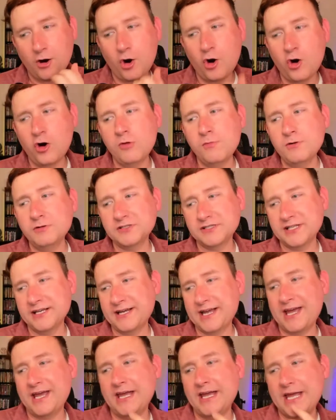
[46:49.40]
almost
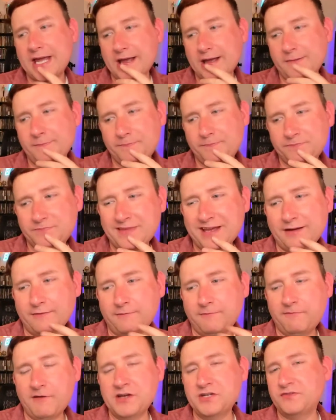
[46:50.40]
like a
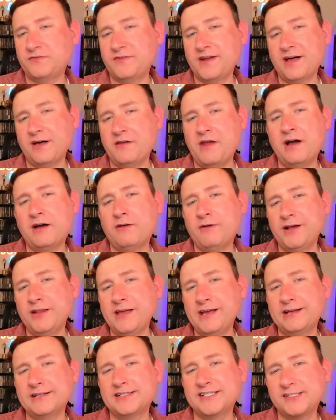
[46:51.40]
French vanilla, not quite
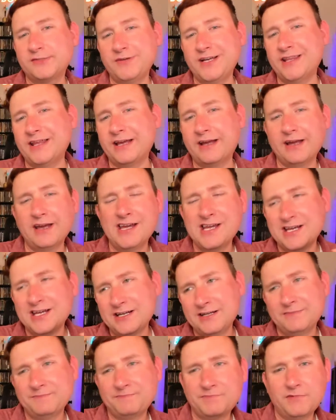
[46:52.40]
like a sweet, like
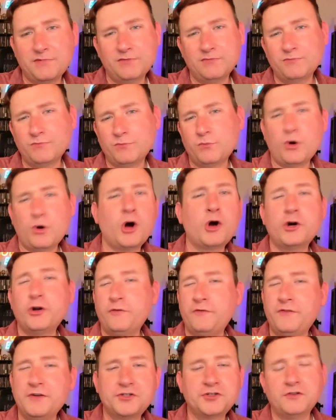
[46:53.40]

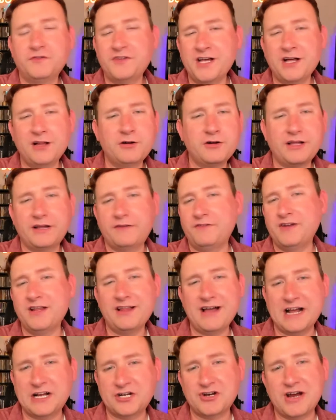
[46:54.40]
artificial vanilla or like
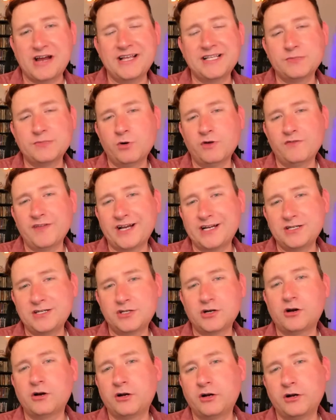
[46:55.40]
vanilla extract. It's more of like a
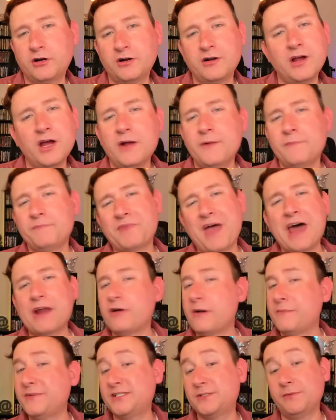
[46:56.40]
darker, I
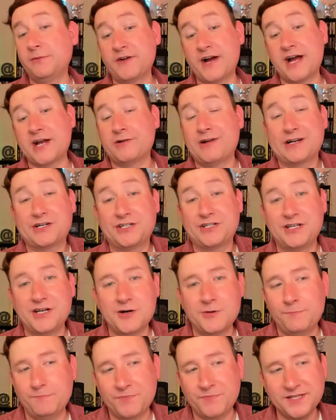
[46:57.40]
don't actually
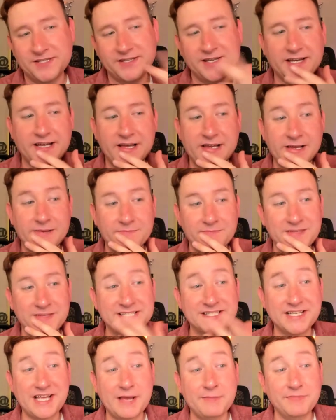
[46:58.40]
know. This
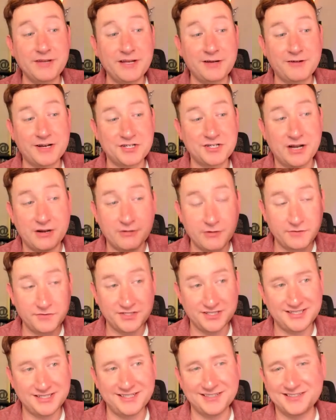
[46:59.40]
is an Emily question. I don't know if
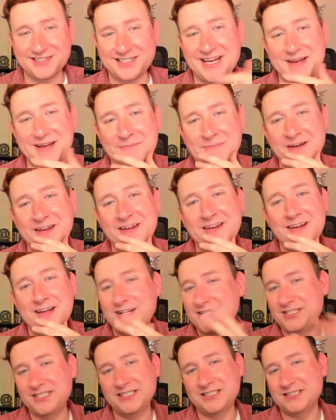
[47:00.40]
she's here tonight, but
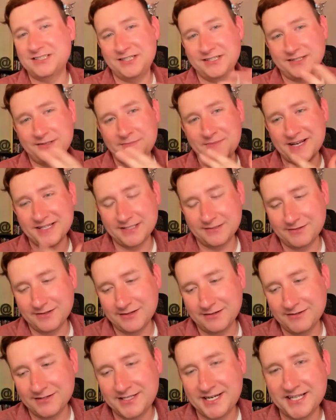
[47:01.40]
she's amazing
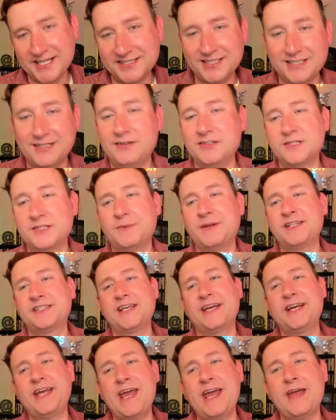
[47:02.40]
with tasting notes. But it's
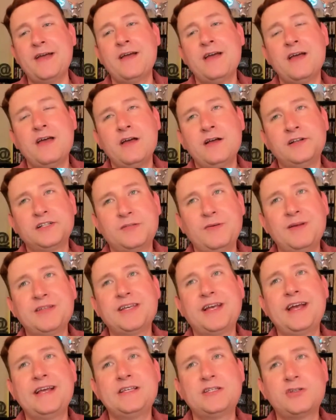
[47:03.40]
like
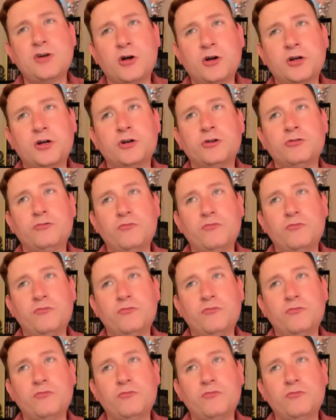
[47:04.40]
a darker,